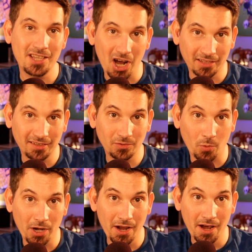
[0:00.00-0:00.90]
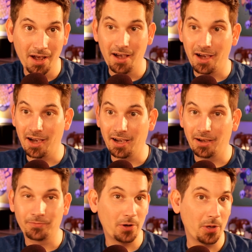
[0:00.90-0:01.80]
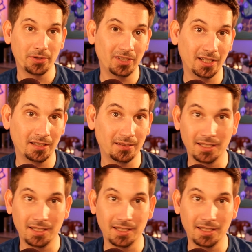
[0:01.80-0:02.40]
the Oxus one, for noticing